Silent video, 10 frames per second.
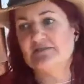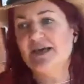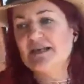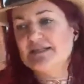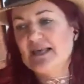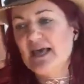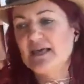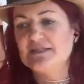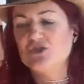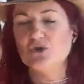It's like
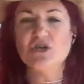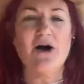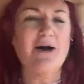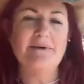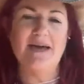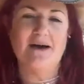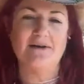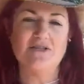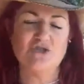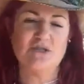it's your time now.
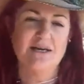It's,